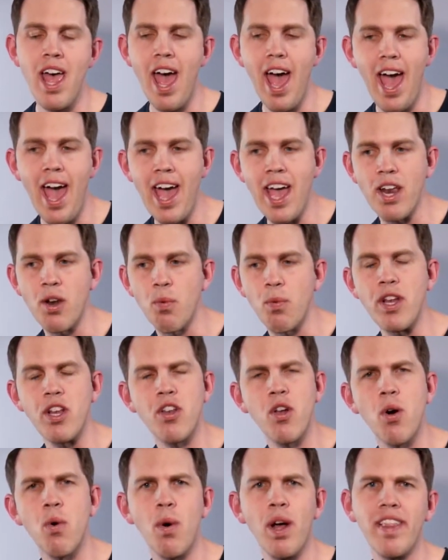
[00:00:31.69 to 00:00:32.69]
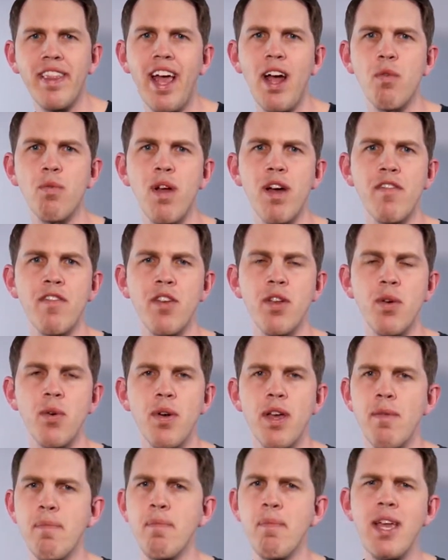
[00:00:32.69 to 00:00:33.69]
and we don't want that revenue
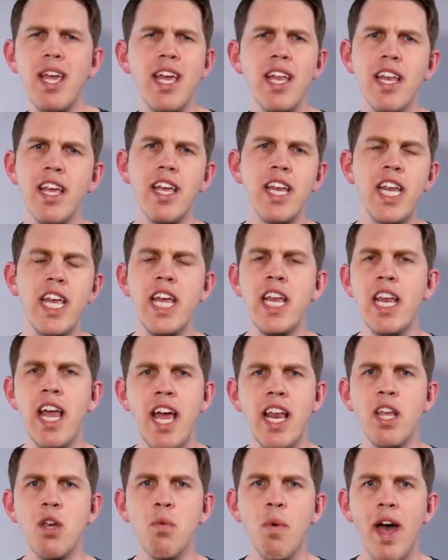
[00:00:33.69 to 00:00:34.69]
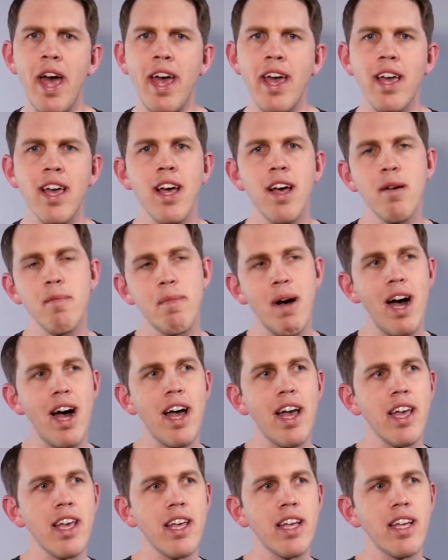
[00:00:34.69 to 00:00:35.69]
impeded in any way
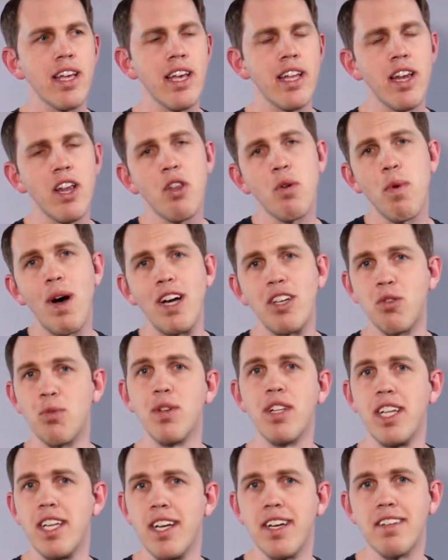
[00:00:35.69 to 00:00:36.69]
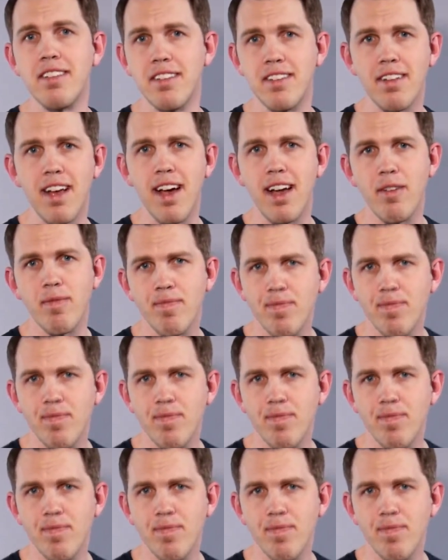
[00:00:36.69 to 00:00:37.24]
by an otherwise really nice design.